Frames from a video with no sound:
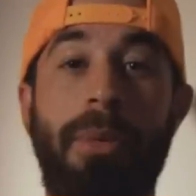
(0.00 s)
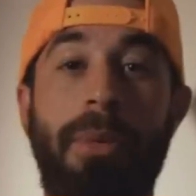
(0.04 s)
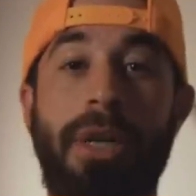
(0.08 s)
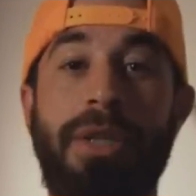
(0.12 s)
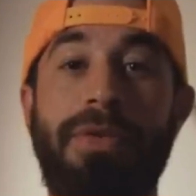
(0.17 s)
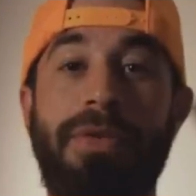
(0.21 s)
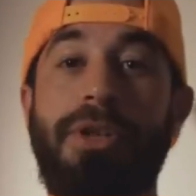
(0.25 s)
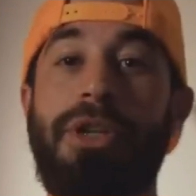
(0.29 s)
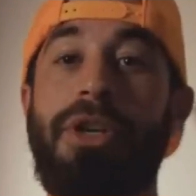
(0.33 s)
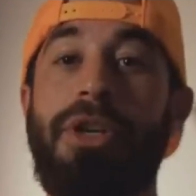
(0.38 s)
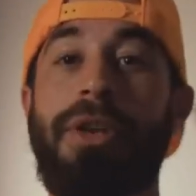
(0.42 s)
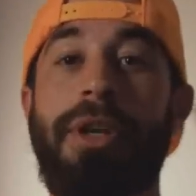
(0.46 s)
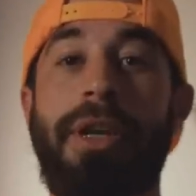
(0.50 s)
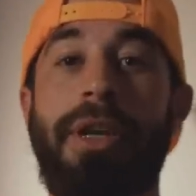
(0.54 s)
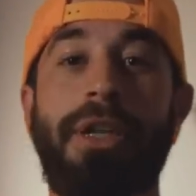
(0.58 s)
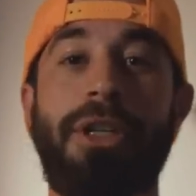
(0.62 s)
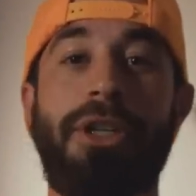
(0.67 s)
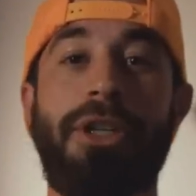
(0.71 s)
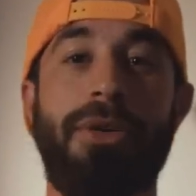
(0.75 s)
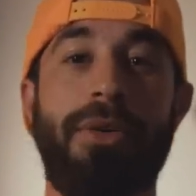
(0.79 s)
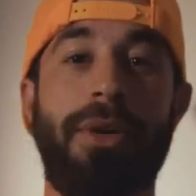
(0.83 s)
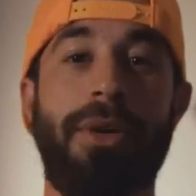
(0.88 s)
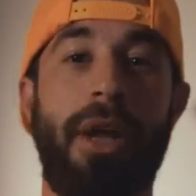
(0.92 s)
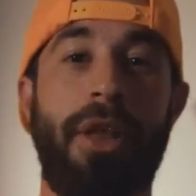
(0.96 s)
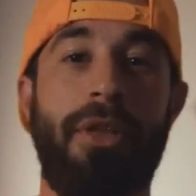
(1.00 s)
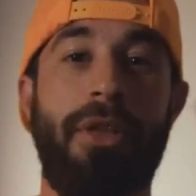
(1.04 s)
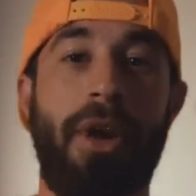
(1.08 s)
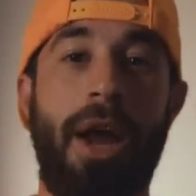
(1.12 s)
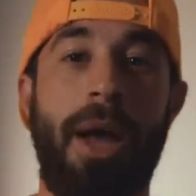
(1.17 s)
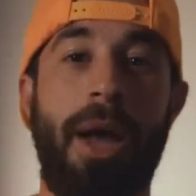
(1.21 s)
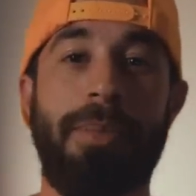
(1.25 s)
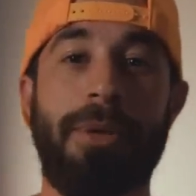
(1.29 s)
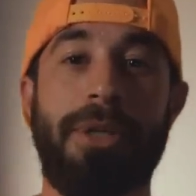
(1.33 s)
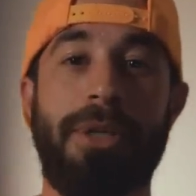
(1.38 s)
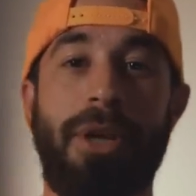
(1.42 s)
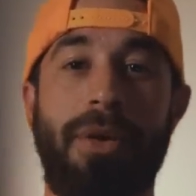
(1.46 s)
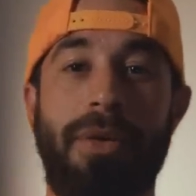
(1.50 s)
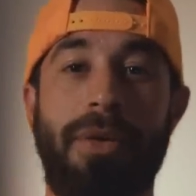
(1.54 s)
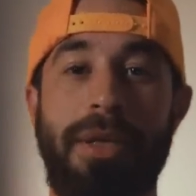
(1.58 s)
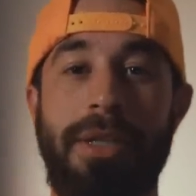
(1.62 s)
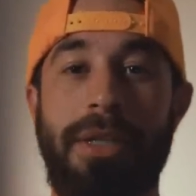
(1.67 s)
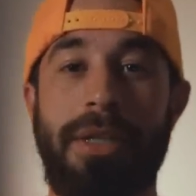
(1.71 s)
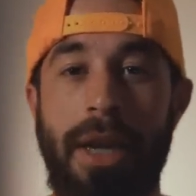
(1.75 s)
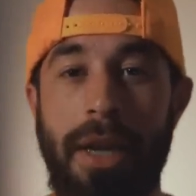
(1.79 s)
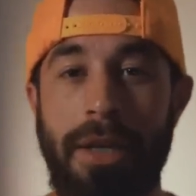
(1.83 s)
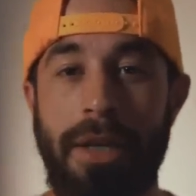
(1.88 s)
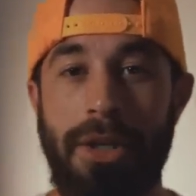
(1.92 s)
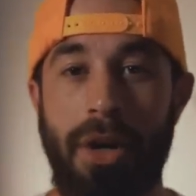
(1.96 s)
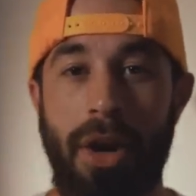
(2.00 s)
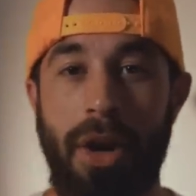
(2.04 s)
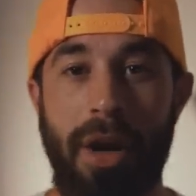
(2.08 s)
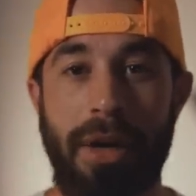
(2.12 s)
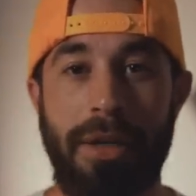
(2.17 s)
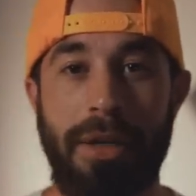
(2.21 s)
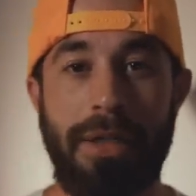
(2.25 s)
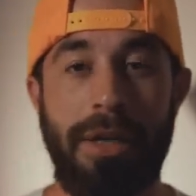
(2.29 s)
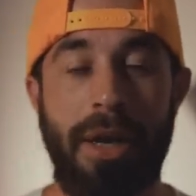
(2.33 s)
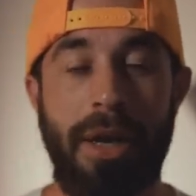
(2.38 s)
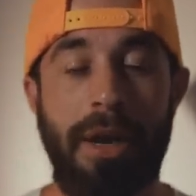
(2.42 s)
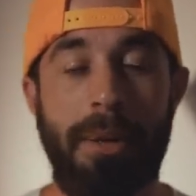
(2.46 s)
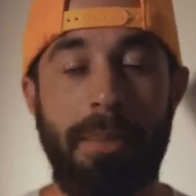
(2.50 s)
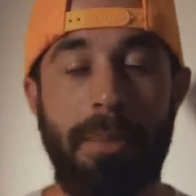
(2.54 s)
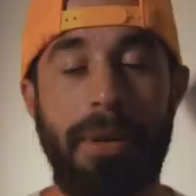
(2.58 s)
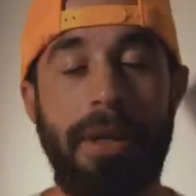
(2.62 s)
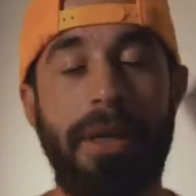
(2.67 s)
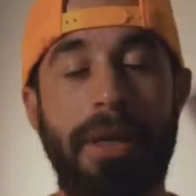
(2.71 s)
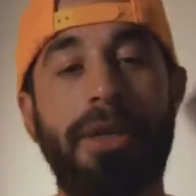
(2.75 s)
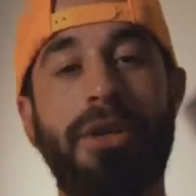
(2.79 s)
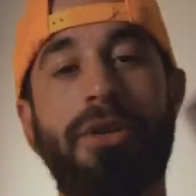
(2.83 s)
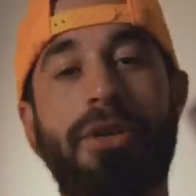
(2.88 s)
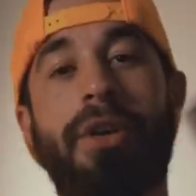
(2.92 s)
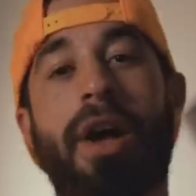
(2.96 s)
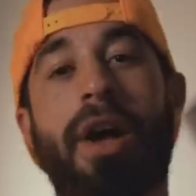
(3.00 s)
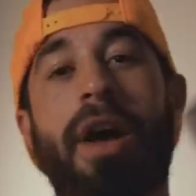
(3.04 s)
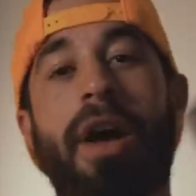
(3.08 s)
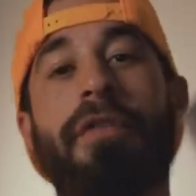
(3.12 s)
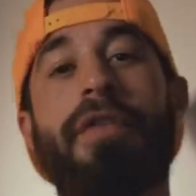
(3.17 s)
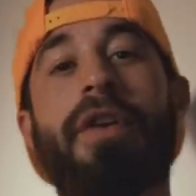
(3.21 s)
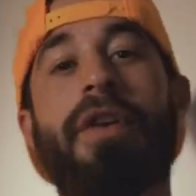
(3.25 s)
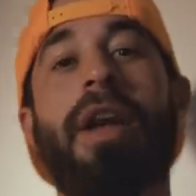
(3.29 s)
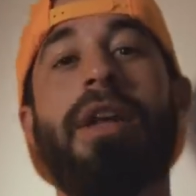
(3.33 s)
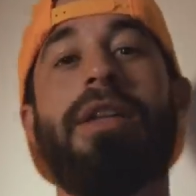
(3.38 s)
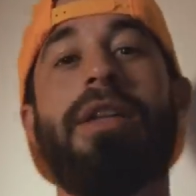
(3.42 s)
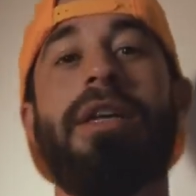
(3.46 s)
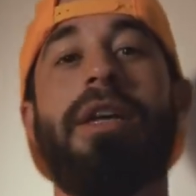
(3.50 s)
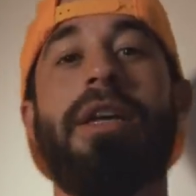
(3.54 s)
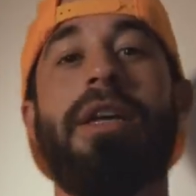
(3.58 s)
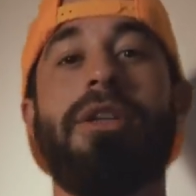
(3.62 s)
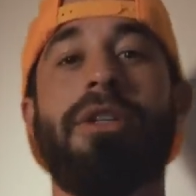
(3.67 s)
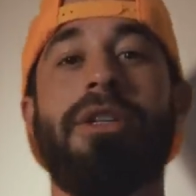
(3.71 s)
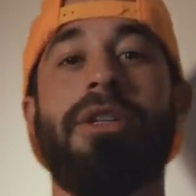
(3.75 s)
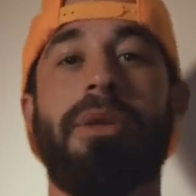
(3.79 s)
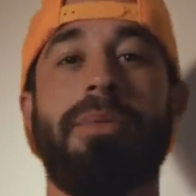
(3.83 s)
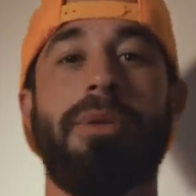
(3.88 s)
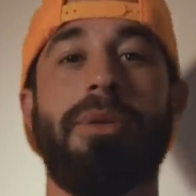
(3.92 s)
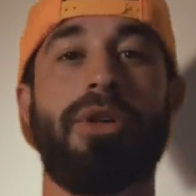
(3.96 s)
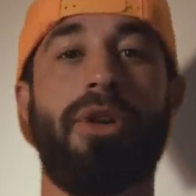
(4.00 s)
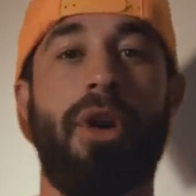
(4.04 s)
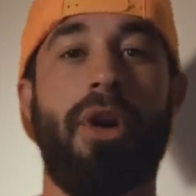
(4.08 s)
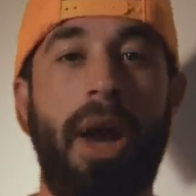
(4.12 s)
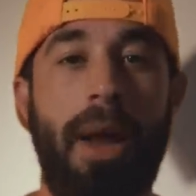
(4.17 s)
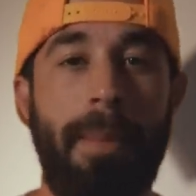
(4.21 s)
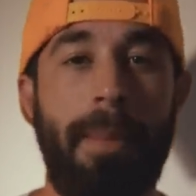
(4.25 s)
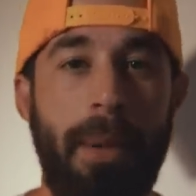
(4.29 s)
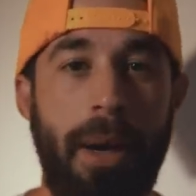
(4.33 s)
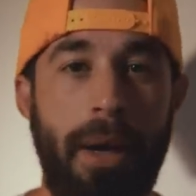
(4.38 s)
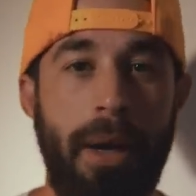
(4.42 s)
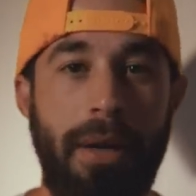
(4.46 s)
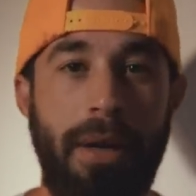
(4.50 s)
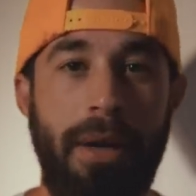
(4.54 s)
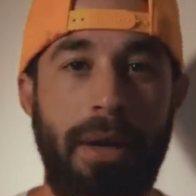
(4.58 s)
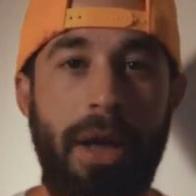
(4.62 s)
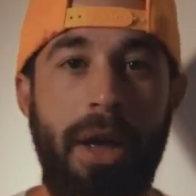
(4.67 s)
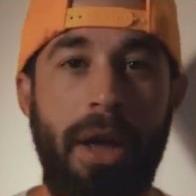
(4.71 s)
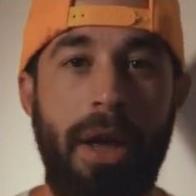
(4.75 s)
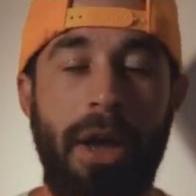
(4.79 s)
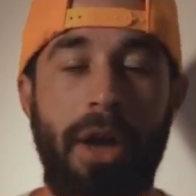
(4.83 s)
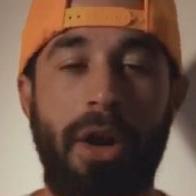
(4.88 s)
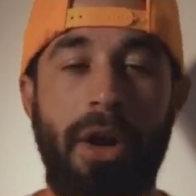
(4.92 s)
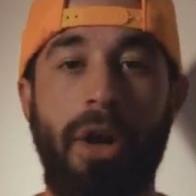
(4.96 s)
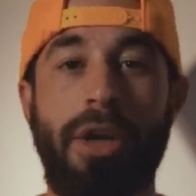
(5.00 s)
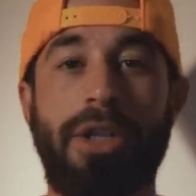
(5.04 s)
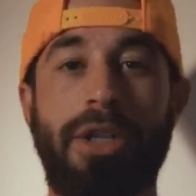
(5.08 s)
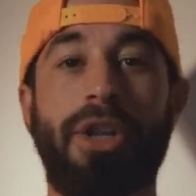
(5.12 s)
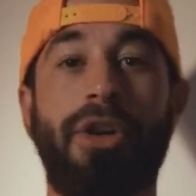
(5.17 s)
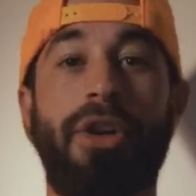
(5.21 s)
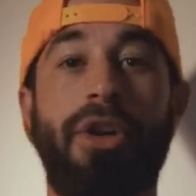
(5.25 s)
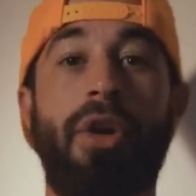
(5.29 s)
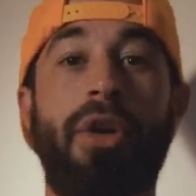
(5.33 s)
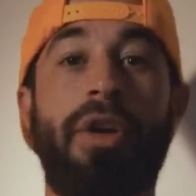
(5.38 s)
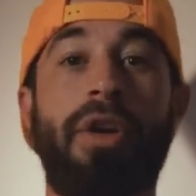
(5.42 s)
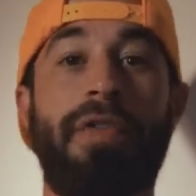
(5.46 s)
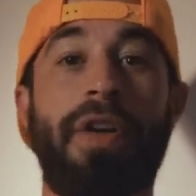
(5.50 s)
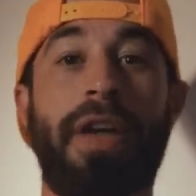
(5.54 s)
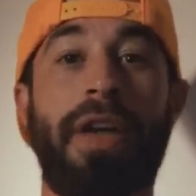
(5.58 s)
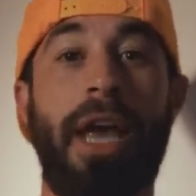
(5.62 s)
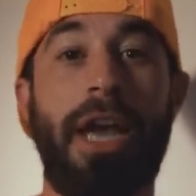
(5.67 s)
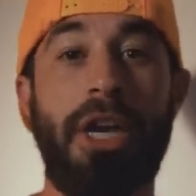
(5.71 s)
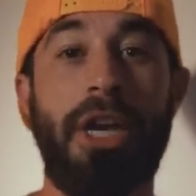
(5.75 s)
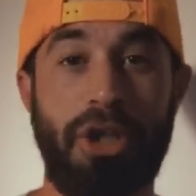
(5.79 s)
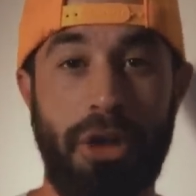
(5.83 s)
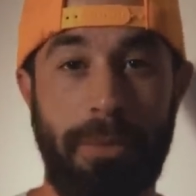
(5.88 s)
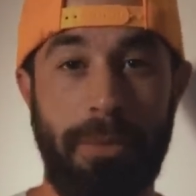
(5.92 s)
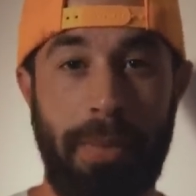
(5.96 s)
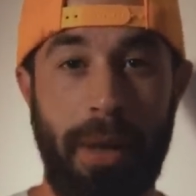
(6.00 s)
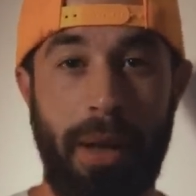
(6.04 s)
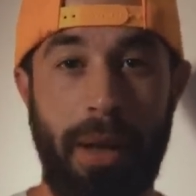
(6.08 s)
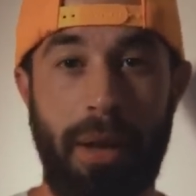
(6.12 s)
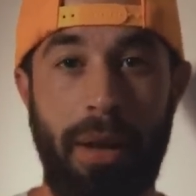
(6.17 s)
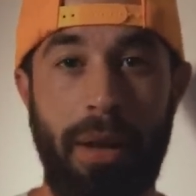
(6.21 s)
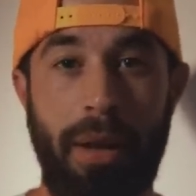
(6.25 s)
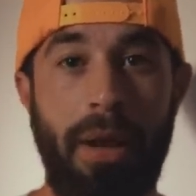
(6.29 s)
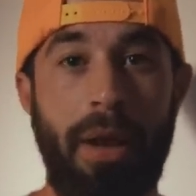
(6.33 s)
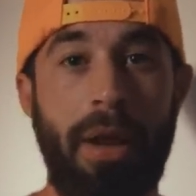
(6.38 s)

much for tuning in to another episode of DEAD Talks. Please do not forget to hit the subscribe button and also the notification bell.